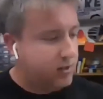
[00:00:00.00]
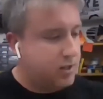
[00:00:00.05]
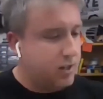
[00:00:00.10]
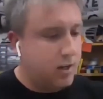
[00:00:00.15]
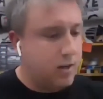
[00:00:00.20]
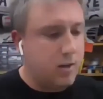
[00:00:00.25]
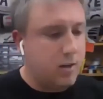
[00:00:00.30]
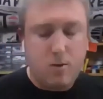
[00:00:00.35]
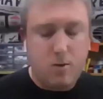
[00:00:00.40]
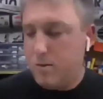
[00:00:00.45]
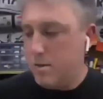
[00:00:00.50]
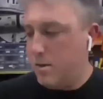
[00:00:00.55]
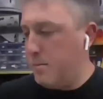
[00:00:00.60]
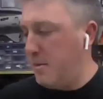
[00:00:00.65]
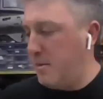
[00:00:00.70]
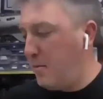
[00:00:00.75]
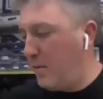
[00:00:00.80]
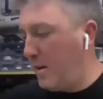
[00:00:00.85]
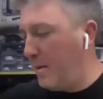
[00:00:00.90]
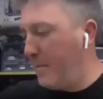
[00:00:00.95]
So let
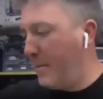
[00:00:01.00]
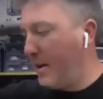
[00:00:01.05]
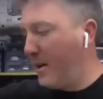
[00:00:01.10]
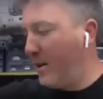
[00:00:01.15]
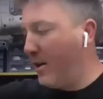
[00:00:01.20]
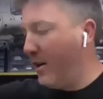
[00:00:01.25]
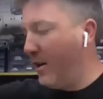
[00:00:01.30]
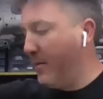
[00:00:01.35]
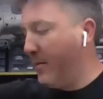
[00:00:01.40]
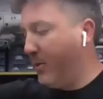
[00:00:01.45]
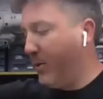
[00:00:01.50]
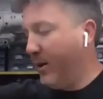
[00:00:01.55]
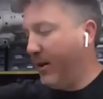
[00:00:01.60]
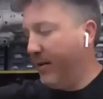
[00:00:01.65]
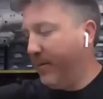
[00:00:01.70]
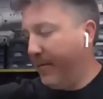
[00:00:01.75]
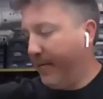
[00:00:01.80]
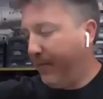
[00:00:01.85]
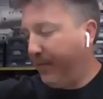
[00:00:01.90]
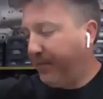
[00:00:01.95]
me find my
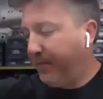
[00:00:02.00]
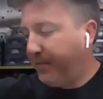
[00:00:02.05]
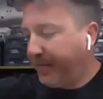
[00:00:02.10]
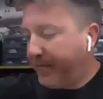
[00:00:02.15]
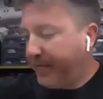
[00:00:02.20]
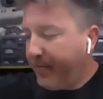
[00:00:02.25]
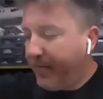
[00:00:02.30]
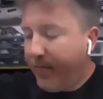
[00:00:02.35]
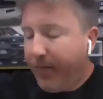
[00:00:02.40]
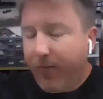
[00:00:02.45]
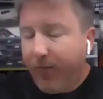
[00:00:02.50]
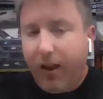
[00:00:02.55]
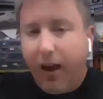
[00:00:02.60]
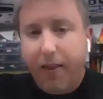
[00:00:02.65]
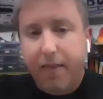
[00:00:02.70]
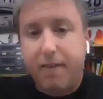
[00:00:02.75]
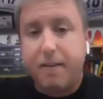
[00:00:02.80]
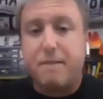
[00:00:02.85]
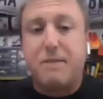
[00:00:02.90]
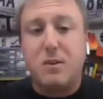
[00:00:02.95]
cardboard.
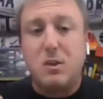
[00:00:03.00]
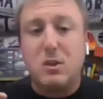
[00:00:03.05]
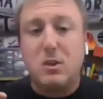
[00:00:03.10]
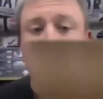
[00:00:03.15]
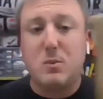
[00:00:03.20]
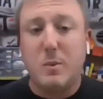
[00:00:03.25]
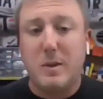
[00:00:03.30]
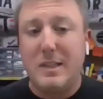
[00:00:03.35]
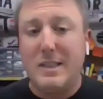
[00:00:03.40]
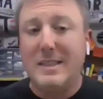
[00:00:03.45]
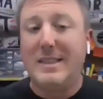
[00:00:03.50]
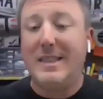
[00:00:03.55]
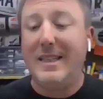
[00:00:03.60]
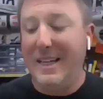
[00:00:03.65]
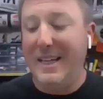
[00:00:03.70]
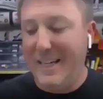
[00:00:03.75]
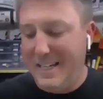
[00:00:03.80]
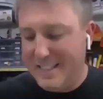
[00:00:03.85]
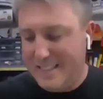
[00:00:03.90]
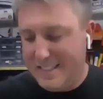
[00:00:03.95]
The first one is
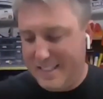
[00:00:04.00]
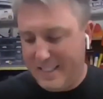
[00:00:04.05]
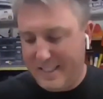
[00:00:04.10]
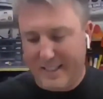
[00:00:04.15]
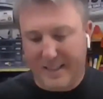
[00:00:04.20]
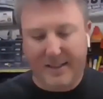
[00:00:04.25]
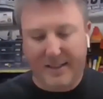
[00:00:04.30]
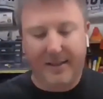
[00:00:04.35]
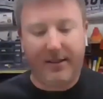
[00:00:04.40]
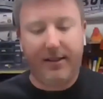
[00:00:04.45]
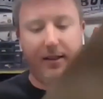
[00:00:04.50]
the easiest.